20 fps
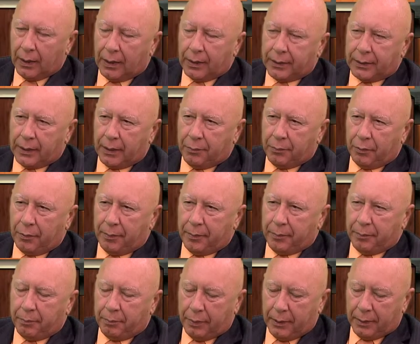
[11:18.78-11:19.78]
there will
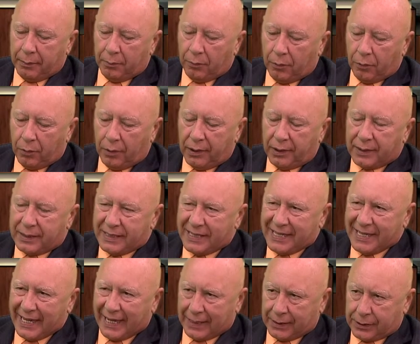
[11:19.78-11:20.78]
be more
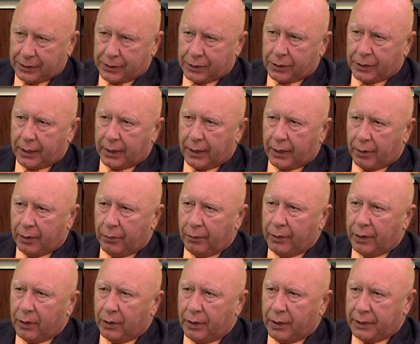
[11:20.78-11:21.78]
deaths to
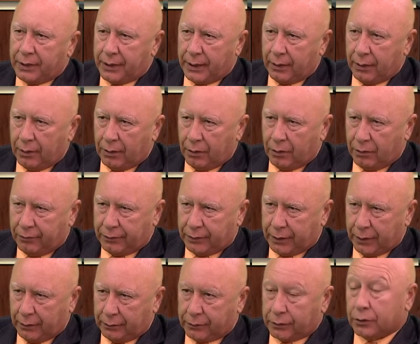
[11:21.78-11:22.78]
heroin
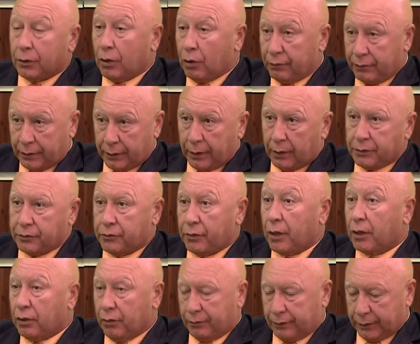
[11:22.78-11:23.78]
overdose,
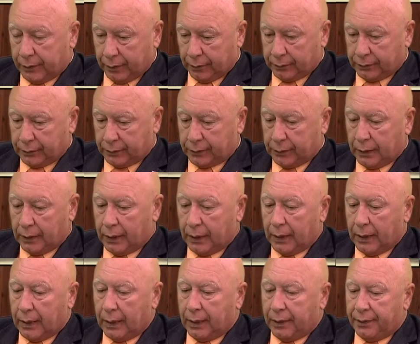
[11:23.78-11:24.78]
drug overdose,
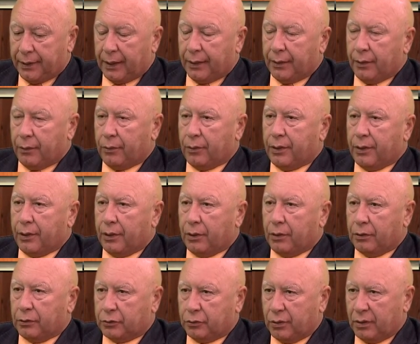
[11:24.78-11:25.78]
than there were in the
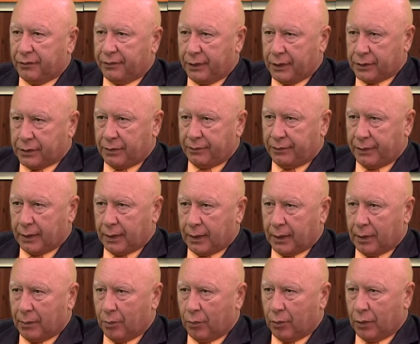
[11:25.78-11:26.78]
whole 12 years of the
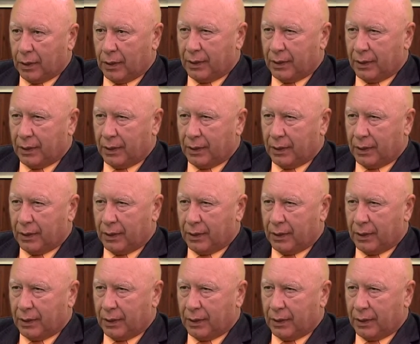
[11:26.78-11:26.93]
Vietnam War.